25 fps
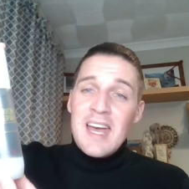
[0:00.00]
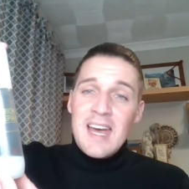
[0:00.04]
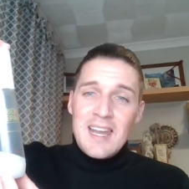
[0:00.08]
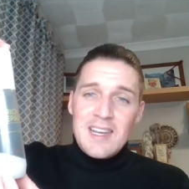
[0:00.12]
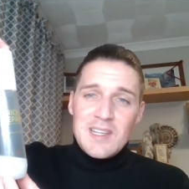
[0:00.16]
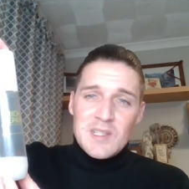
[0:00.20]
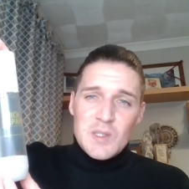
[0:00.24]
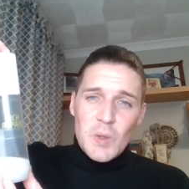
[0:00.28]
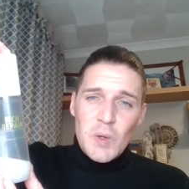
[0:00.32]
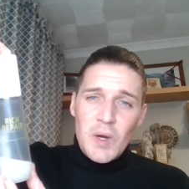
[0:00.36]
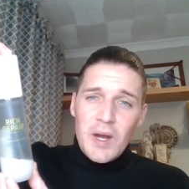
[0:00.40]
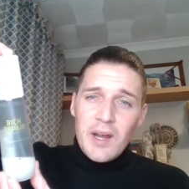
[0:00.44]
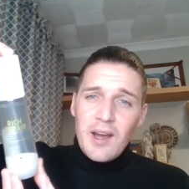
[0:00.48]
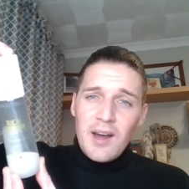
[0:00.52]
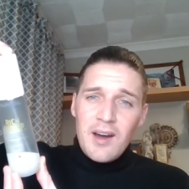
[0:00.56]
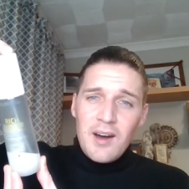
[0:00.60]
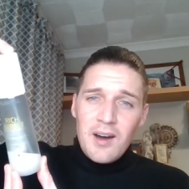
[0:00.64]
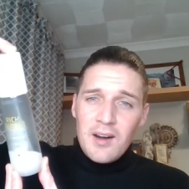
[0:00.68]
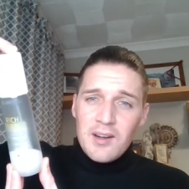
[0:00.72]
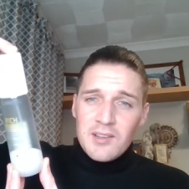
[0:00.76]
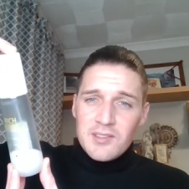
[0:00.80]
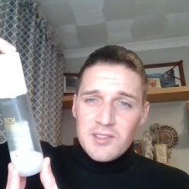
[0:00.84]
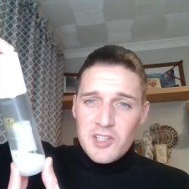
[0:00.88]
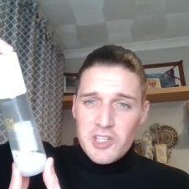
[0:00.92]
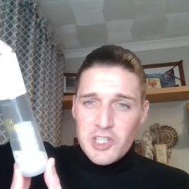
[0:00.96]
and it's quite
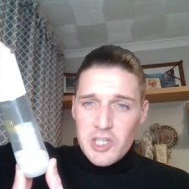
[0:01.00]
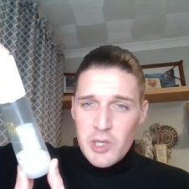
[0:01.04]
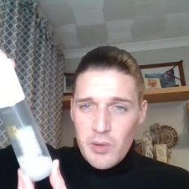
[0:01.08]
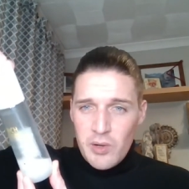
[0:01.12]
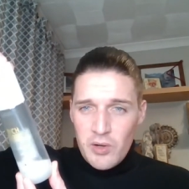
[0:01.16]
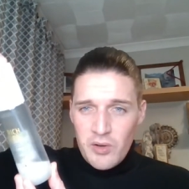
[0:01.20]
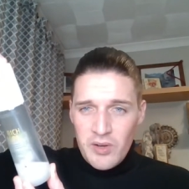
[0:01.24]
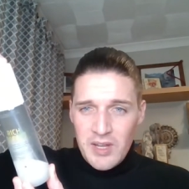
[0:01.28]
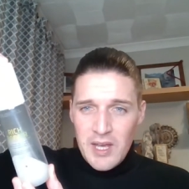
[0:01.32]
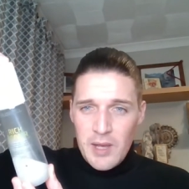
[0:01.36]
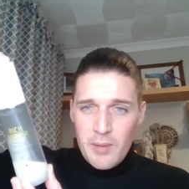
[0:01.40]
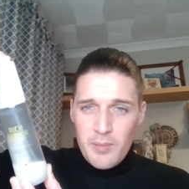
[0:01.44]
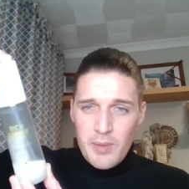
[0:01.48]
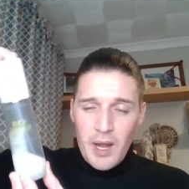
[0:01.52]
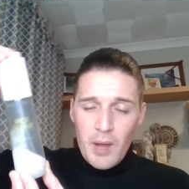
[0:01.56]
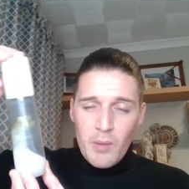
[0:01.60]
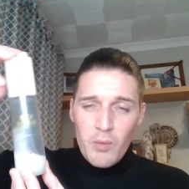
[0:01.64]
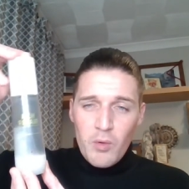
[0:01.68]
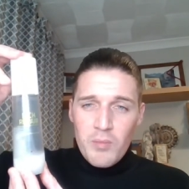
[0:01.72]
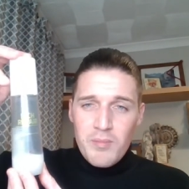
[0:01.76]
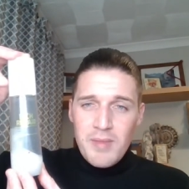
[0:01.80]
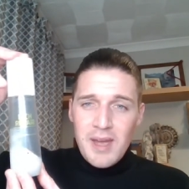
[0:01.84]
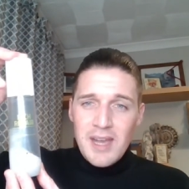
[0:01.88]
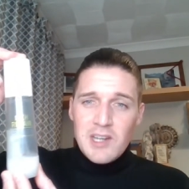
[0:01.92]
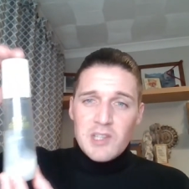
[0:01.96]
hard to show it on here, but I
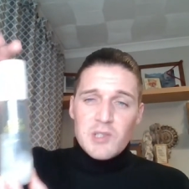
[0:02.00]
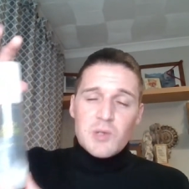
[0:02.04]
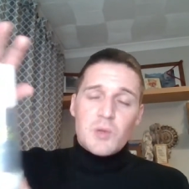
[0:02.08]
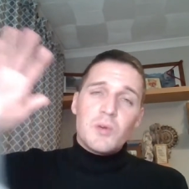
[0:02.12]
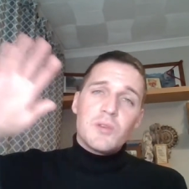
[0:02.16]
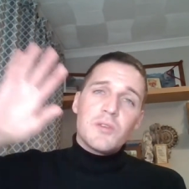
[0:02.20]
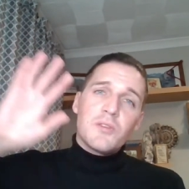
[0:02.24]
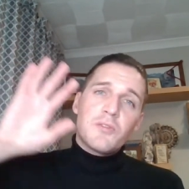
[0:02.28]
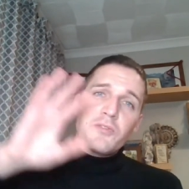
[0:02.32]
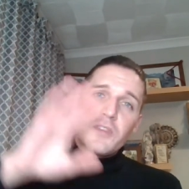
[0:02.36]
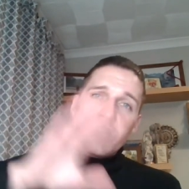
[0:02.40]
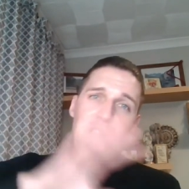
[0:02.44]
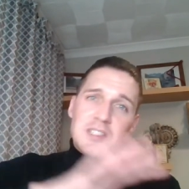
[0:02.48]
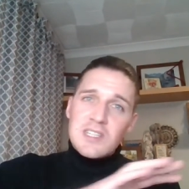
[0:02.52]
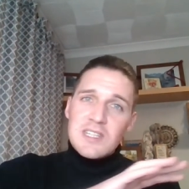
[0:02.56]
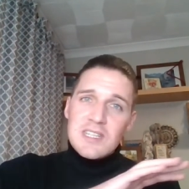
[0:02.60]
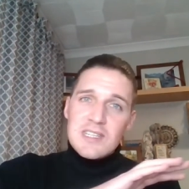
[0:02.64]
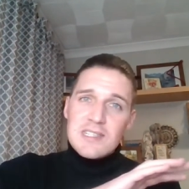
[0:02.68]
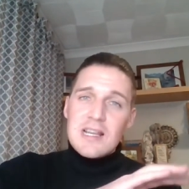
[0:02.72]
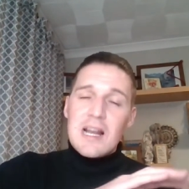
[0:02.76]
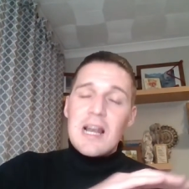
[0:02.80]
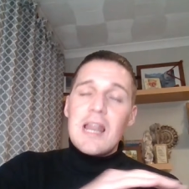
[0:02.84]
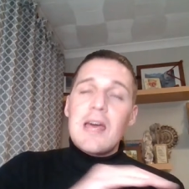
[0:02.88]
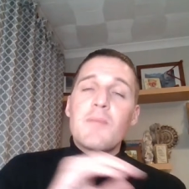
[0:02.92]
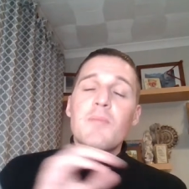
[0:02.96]
will make sure on the front of
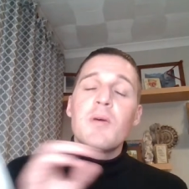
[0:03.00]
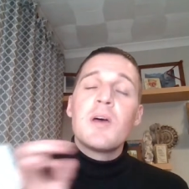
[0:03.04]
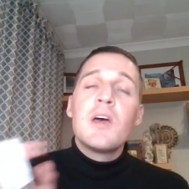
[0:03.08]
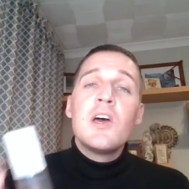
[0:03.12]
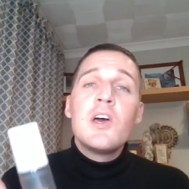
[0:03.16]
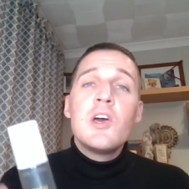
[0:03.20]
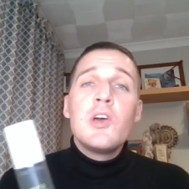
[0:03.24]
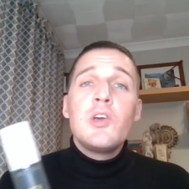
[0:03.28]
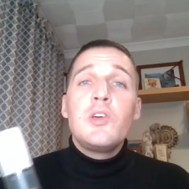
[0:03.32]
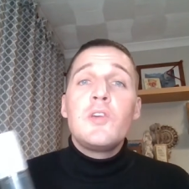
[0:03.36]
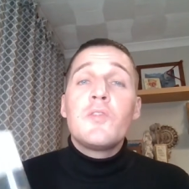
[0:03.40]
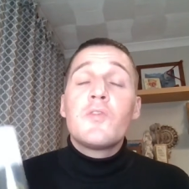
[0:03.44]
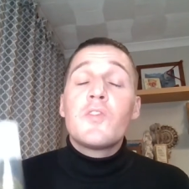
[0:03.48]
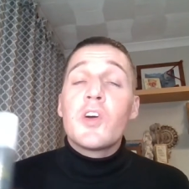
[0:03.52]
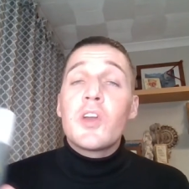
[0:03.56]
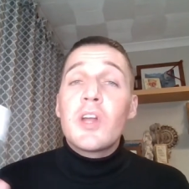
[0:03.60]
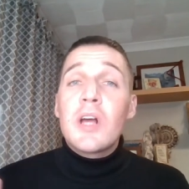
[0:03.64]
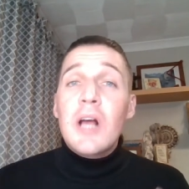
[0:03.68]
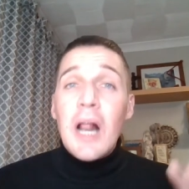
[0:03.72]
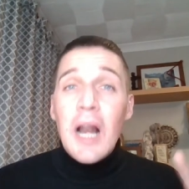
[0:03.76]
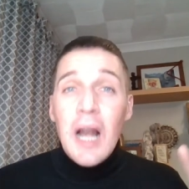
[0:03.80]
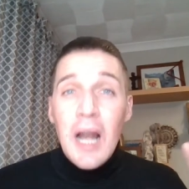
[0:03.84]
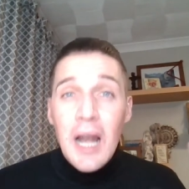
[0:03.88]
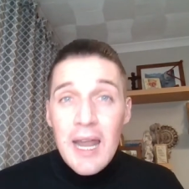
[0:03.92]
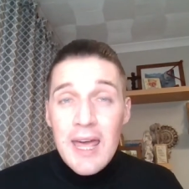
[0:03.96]
this clip, you've got
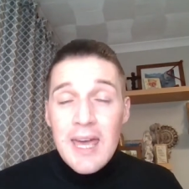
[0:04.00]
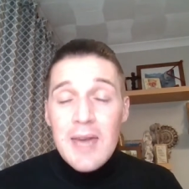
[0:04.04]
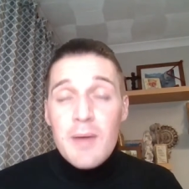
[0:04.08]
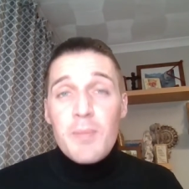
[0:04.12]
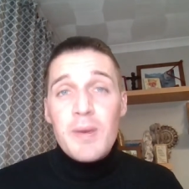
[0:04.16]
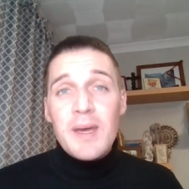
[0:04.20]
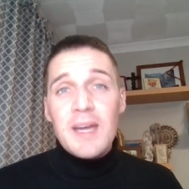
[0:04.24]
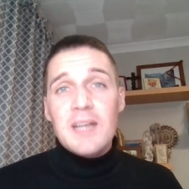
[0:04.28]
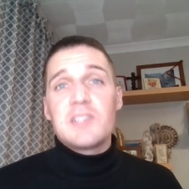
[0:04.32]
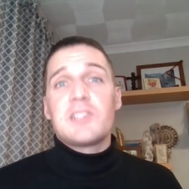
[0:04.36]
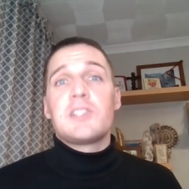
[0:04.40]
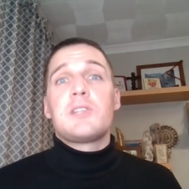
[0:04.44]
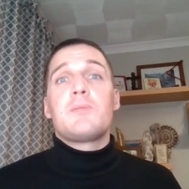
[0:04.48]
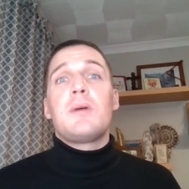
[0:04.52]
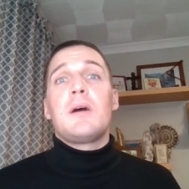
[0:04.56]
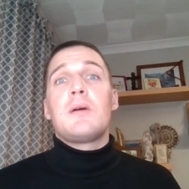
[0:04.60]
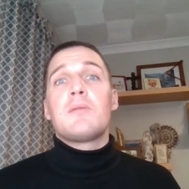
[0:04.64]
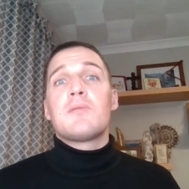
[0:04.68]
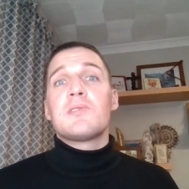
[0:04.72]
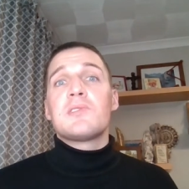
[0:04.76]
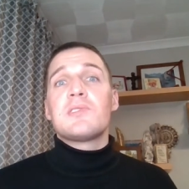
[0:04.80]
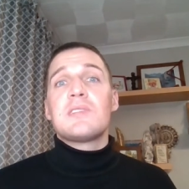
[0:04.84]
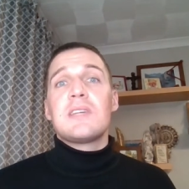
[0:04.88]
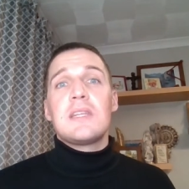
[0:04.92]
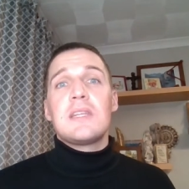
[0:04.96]
a clear picture to be
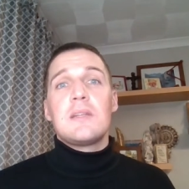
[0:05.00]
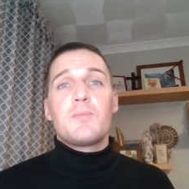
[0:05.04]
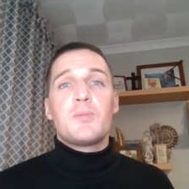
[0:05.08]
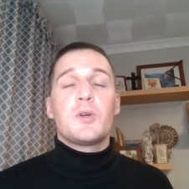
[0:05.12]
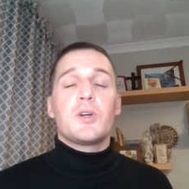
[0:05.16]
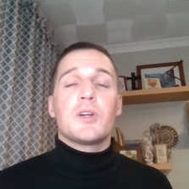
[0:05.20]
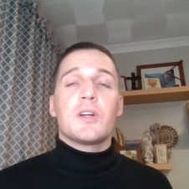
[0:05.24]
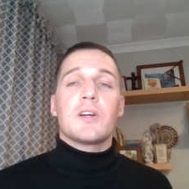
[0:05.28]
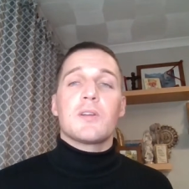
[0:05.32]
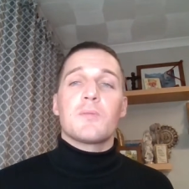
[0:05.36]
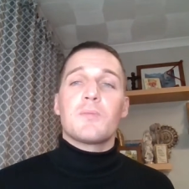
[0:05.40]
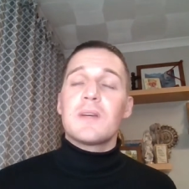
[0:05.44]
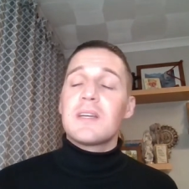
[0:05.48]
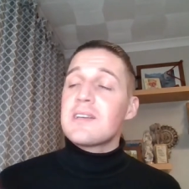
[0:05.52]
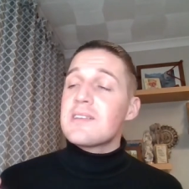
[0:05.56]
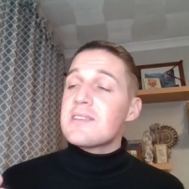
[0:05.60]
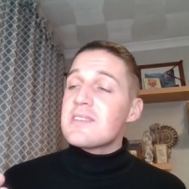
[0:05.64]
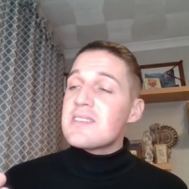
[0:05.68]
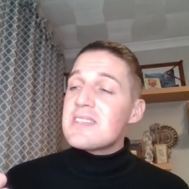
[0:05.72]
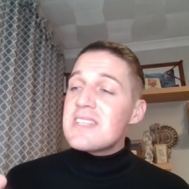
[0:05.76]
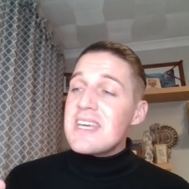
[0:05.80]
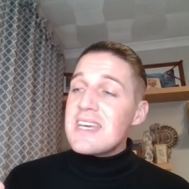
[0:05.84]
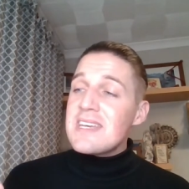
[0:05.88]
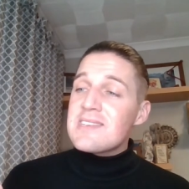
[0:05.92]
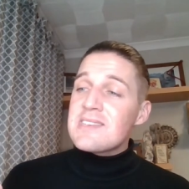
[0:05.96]
able to see the product,
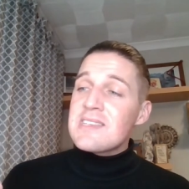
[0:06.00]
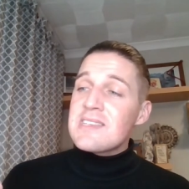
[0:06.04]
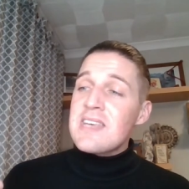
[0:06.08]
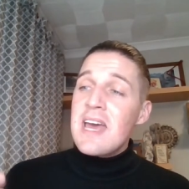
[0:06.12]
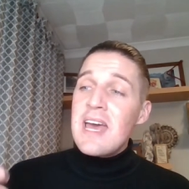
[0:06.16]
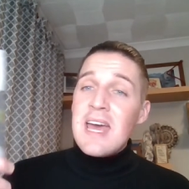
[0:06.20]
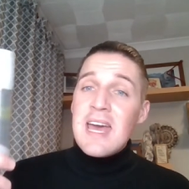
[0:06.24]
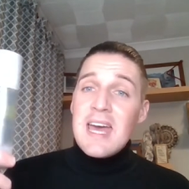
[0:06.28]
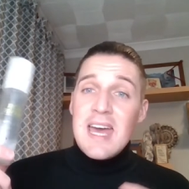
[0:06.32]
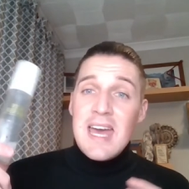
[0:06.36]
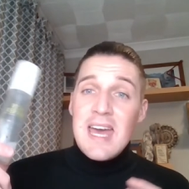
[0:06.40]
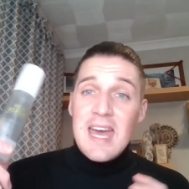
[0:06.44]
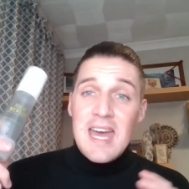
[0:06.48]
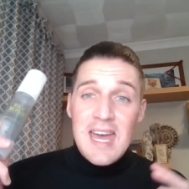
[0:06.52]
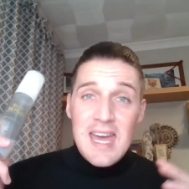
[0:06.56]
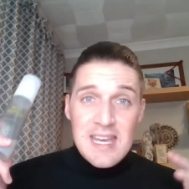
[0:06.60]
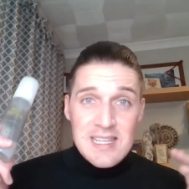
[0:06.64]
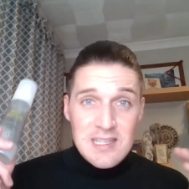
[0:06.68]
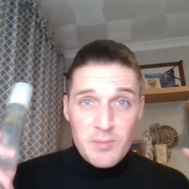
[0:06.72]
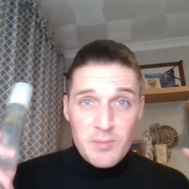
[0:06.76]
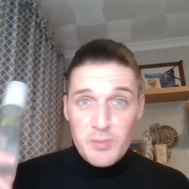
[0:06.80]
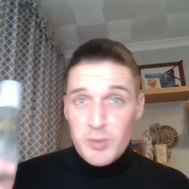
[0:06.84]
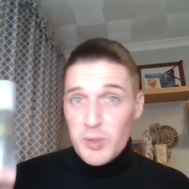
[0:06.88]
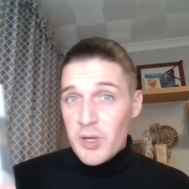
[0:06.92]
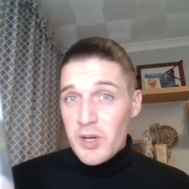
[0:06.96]
because this
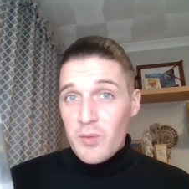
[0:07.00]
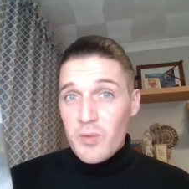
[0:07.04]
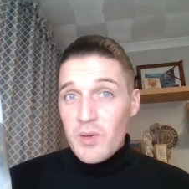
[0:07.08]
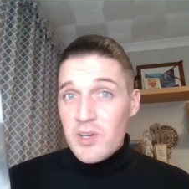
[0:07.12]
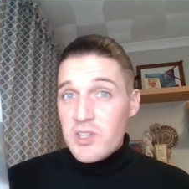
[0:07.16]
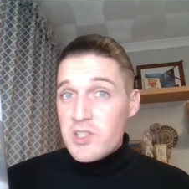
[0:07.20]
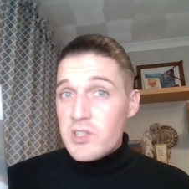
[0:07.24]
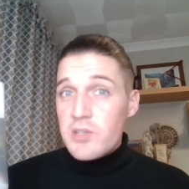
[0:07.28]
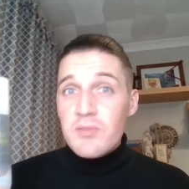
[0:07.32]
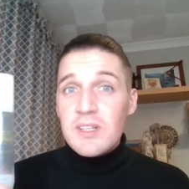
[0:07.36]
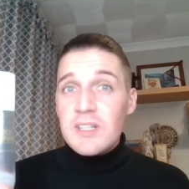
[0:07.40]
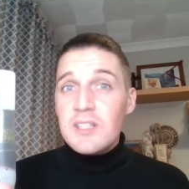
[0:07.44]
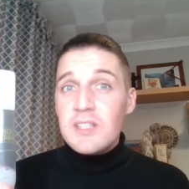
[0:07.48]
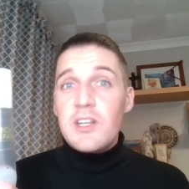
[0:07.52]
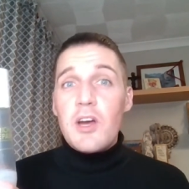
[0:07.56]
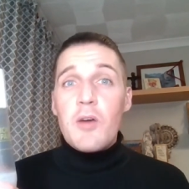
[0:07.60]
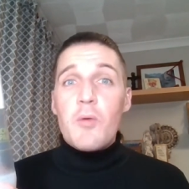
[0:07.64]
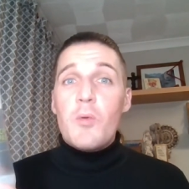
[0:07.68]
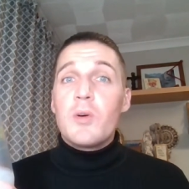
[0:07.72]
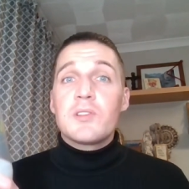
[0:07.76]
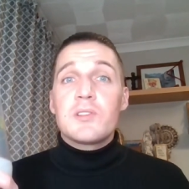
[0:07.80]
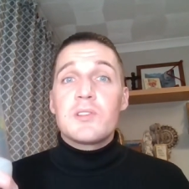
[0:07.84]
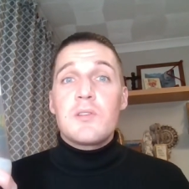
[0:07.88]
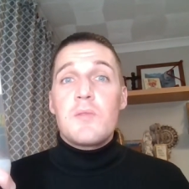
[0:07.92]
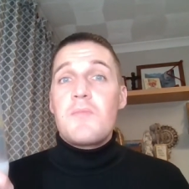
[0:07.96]
is a product which you really
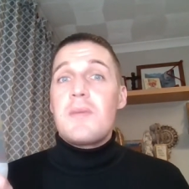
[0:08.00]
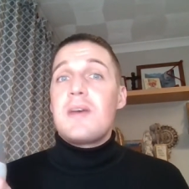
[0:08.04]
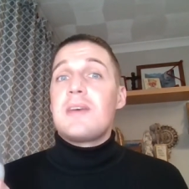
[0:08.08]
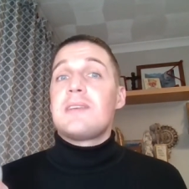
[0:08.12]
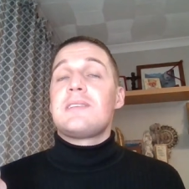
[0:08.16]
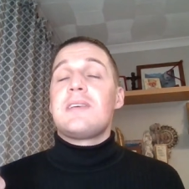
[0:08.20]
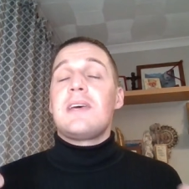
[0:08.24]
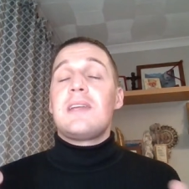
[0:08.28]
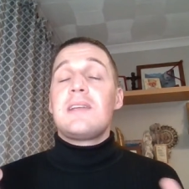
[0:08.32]
don't want to miss.